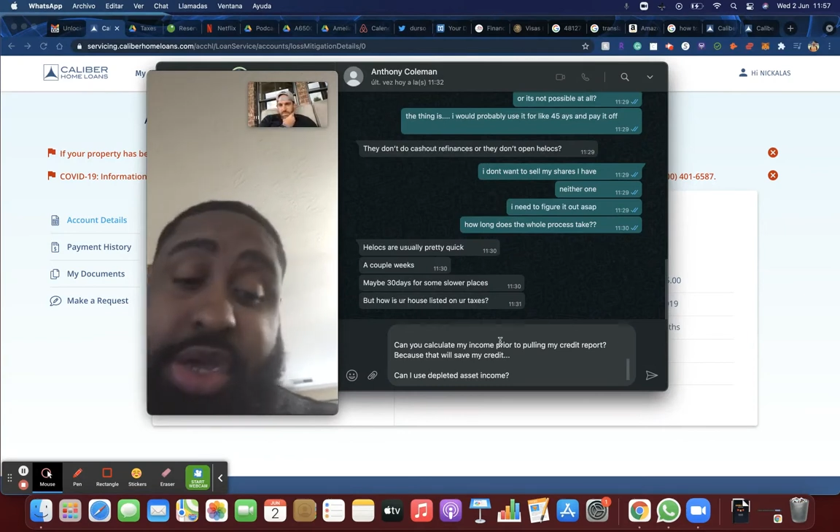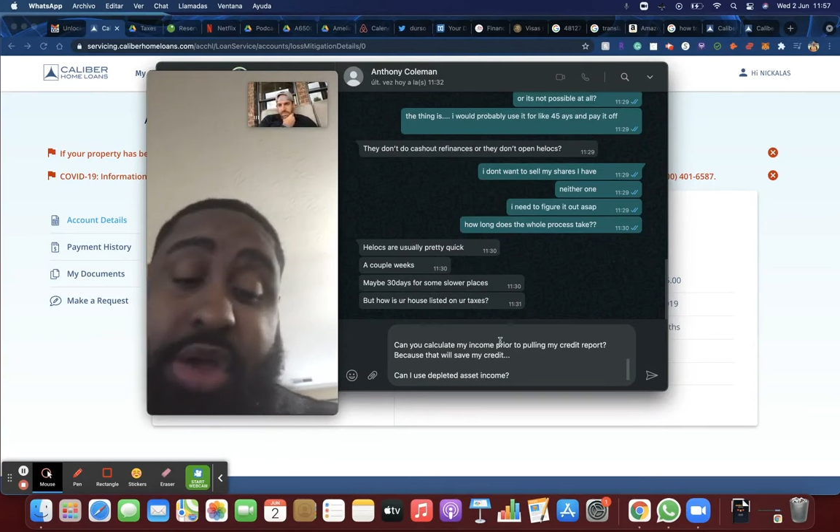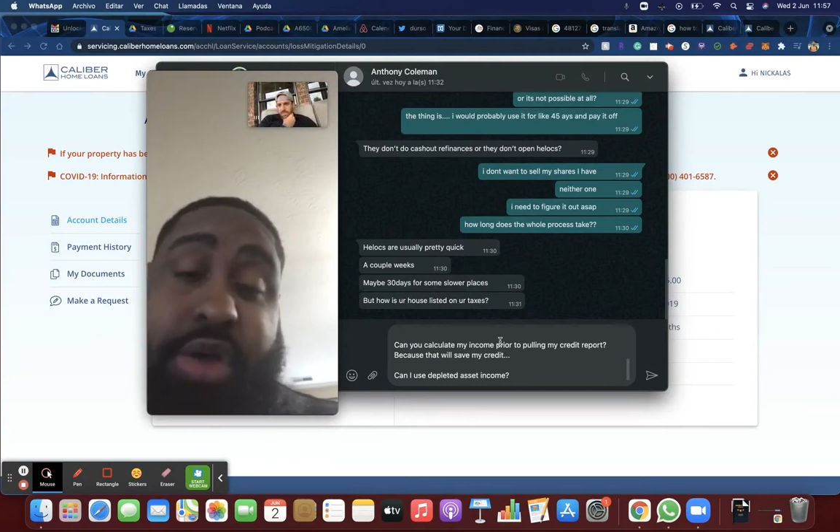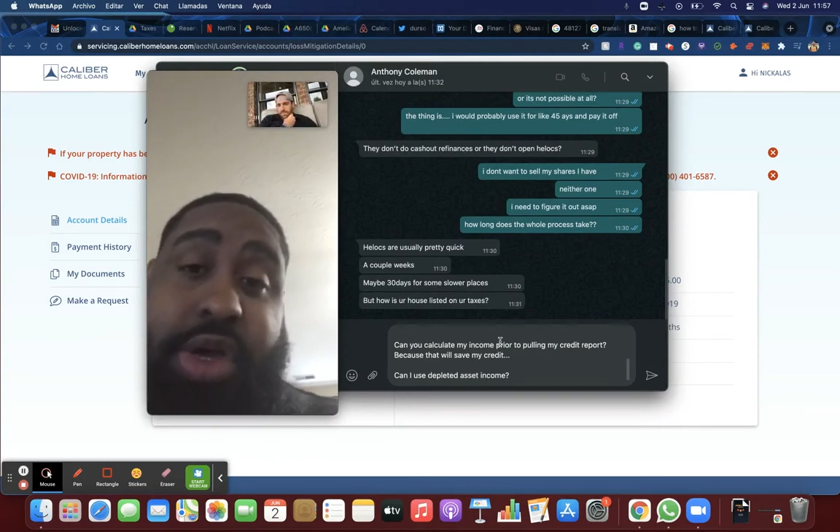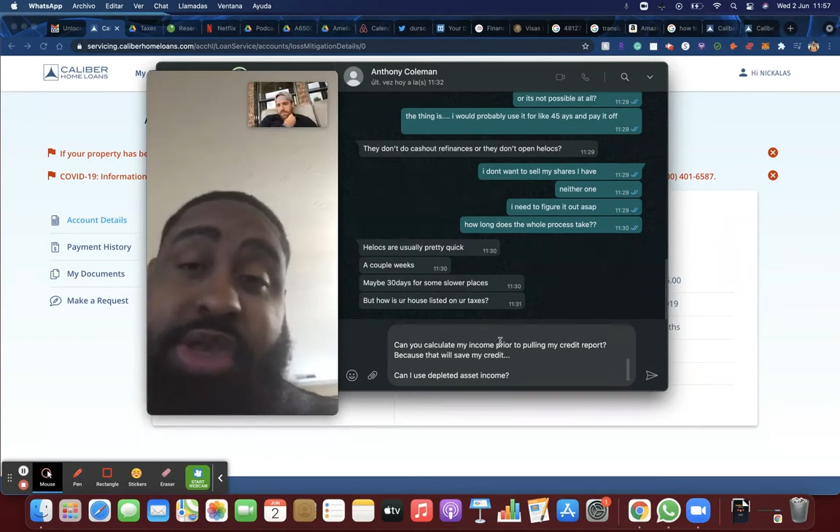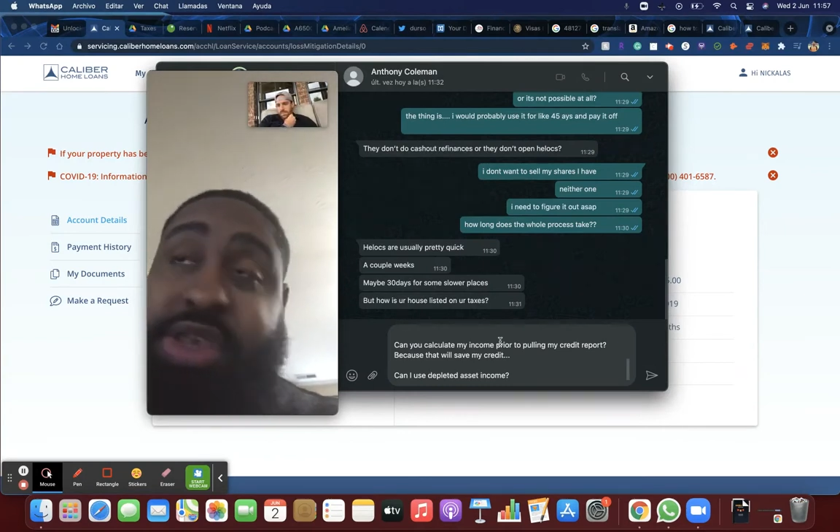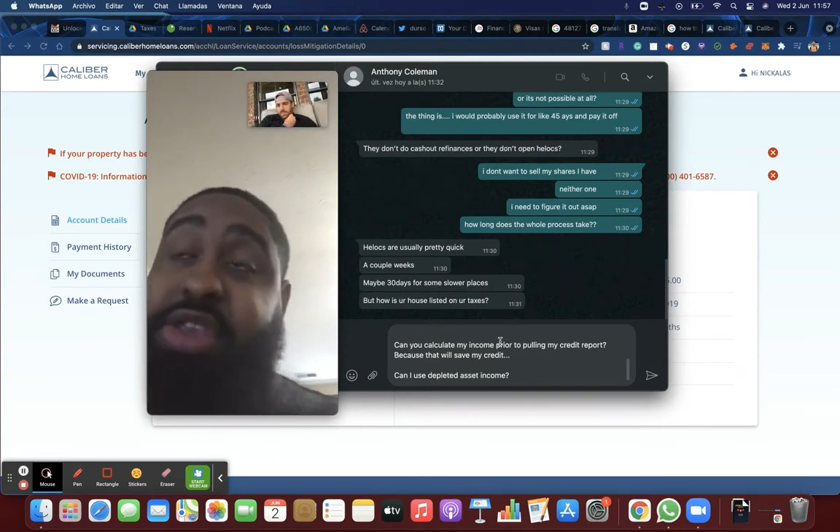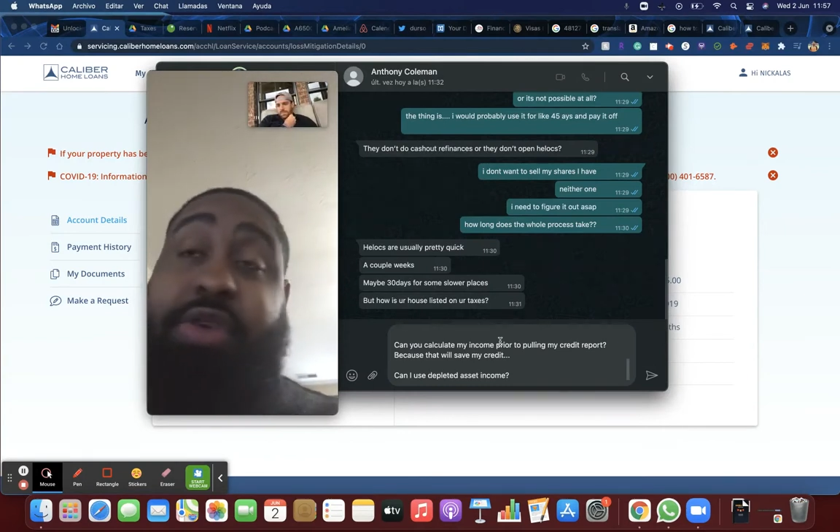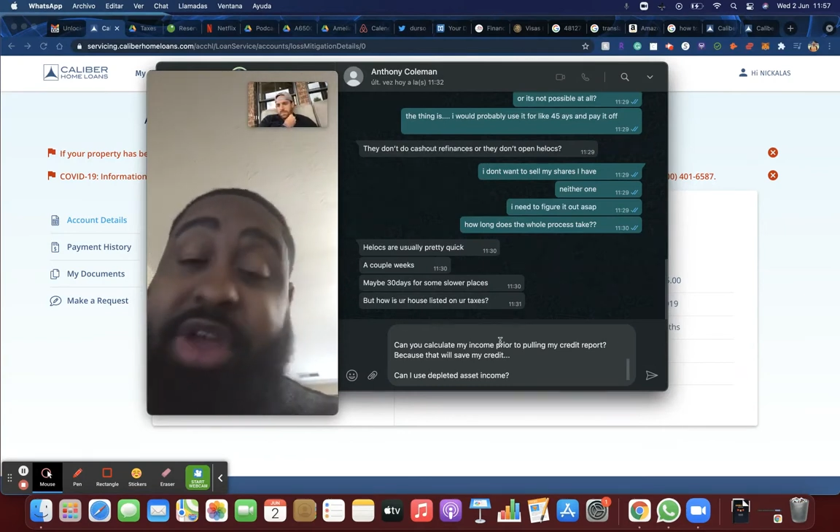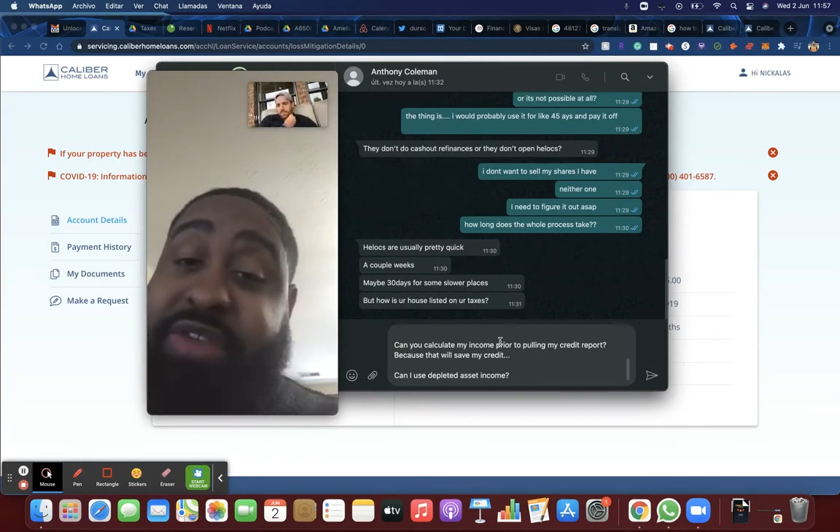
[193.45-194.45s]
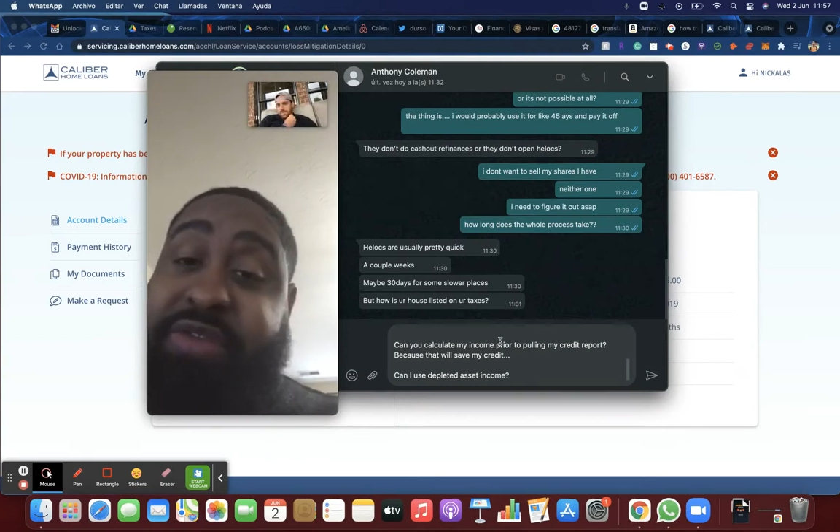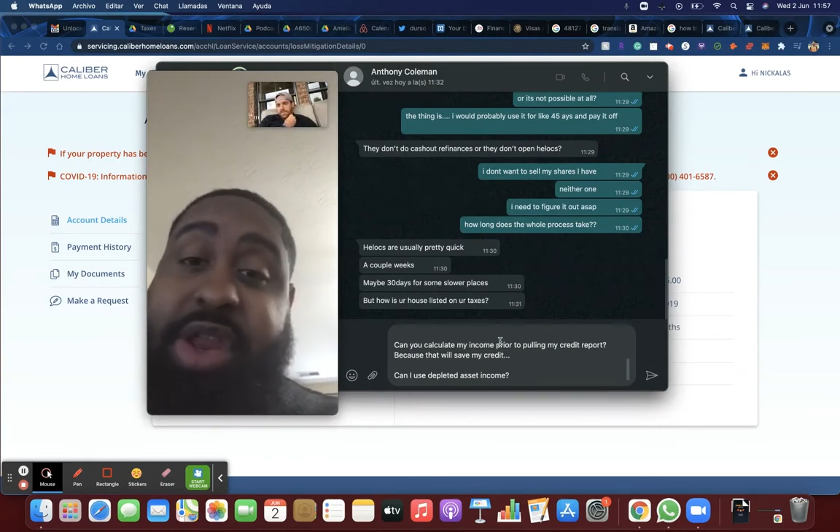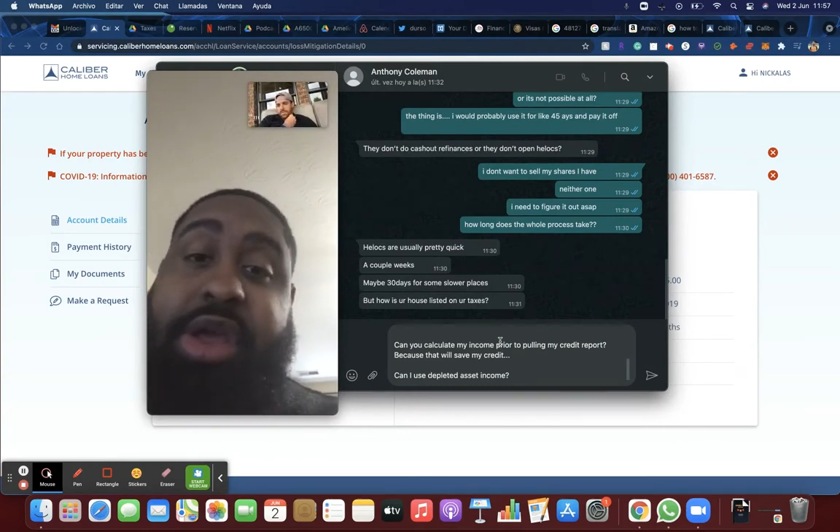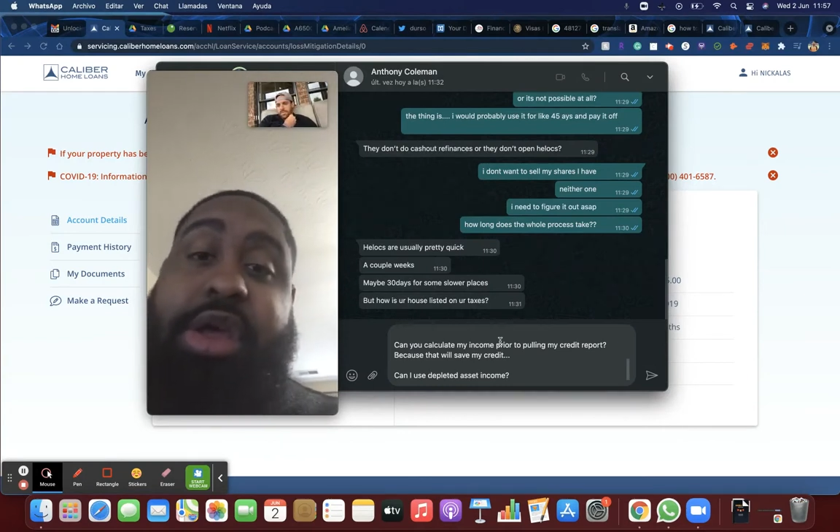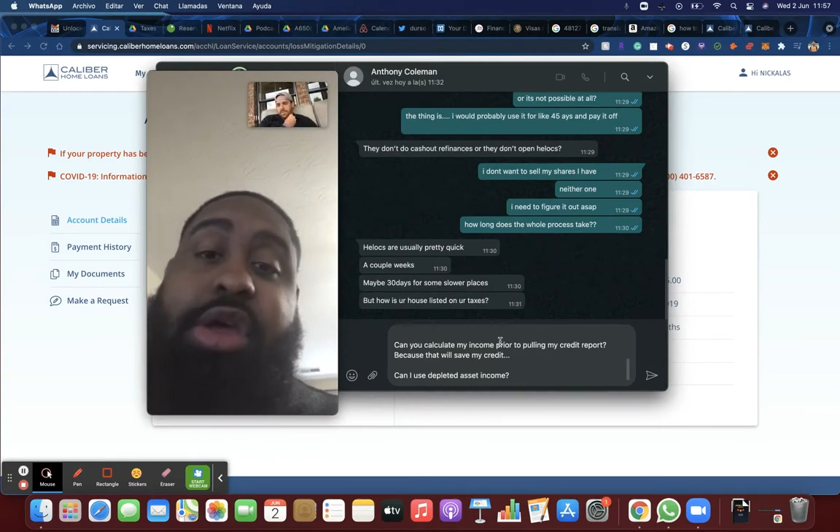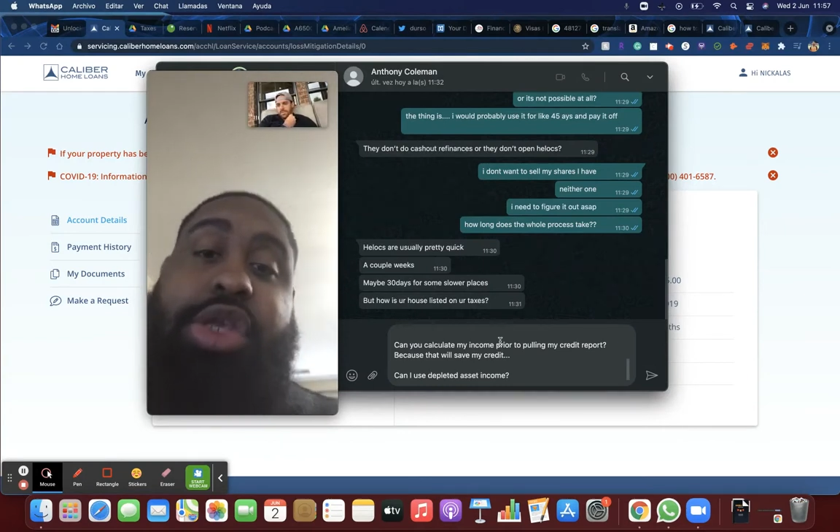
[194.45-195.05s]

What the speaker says: Mexico because it's irrelevant.